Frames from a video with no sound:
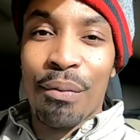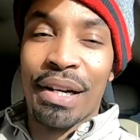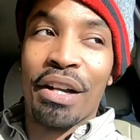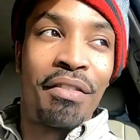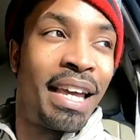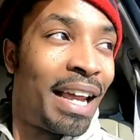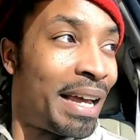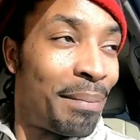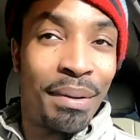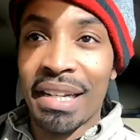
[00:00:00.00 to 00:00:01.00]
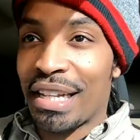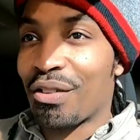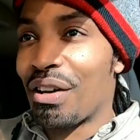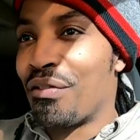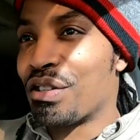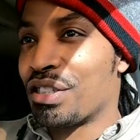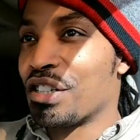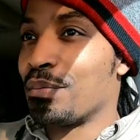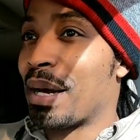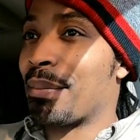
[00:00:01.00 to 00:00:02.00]
if I would have known that I had put like three or four
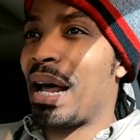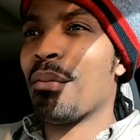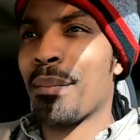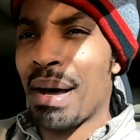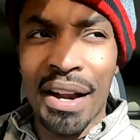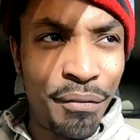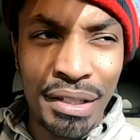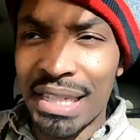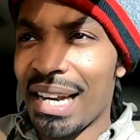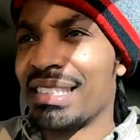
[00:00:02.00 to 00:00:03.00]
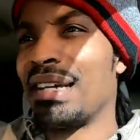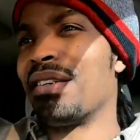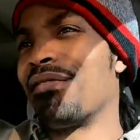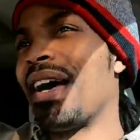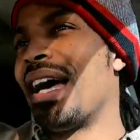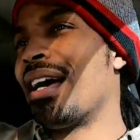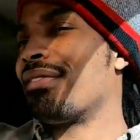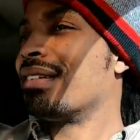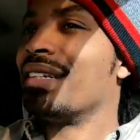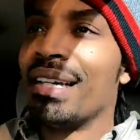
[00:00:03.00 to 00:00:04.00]
shirts back, but I would have bought them for
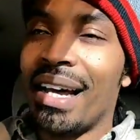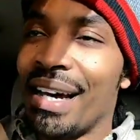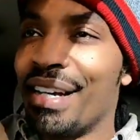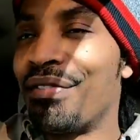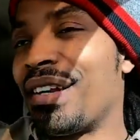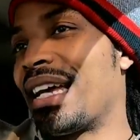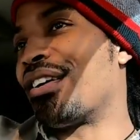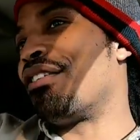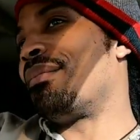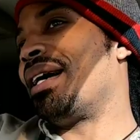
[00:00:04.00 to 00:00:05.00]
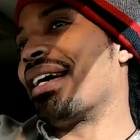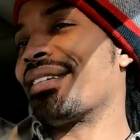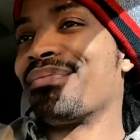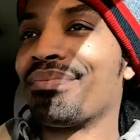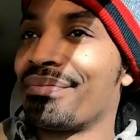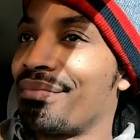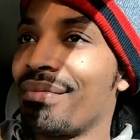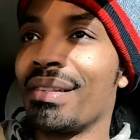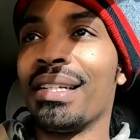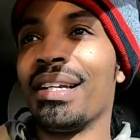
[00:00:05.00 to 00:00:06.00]
$1.75. I didn't feel like going back.
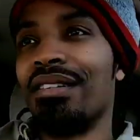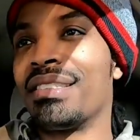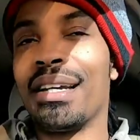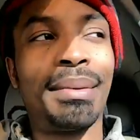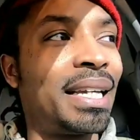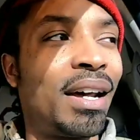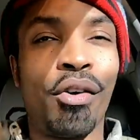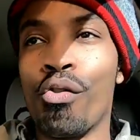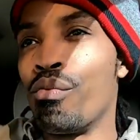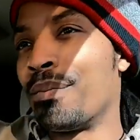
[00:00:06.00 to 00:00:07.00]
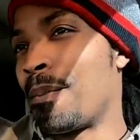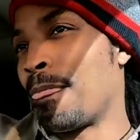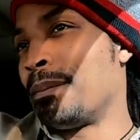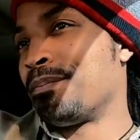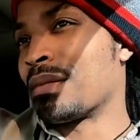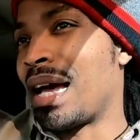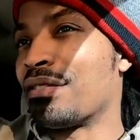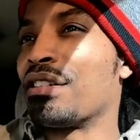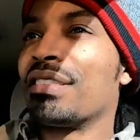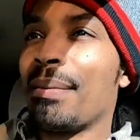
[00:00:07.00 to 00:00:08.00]
You know, it's time to get home.
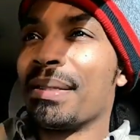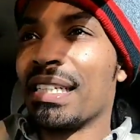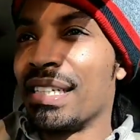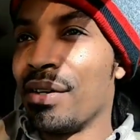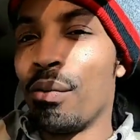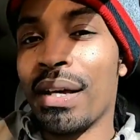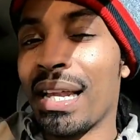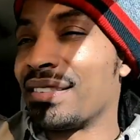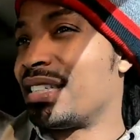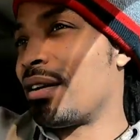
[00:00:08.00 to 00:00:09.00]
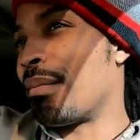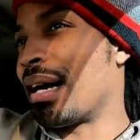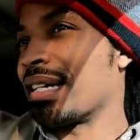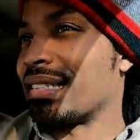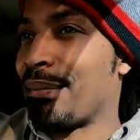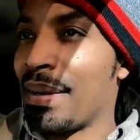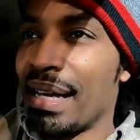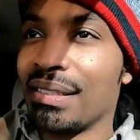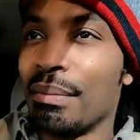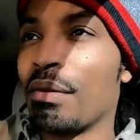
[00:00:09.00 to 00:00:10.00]
I was gonna stop at the Goodwill. I still might because I
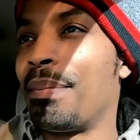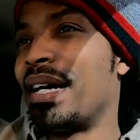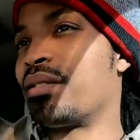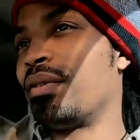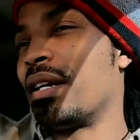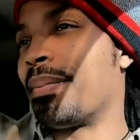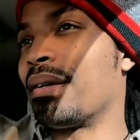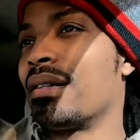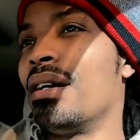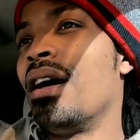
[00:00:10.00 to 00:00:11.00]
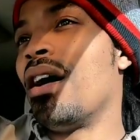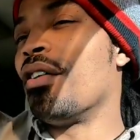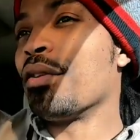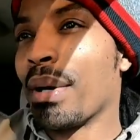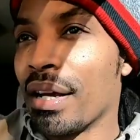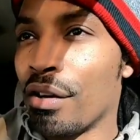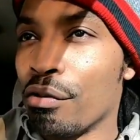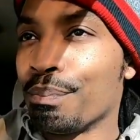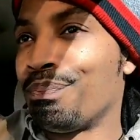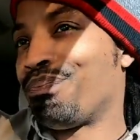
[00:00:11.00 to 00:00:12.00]
passed. I'm gonna pass one up on the way
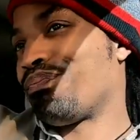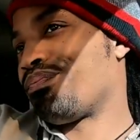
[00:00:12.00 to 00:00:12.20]
home.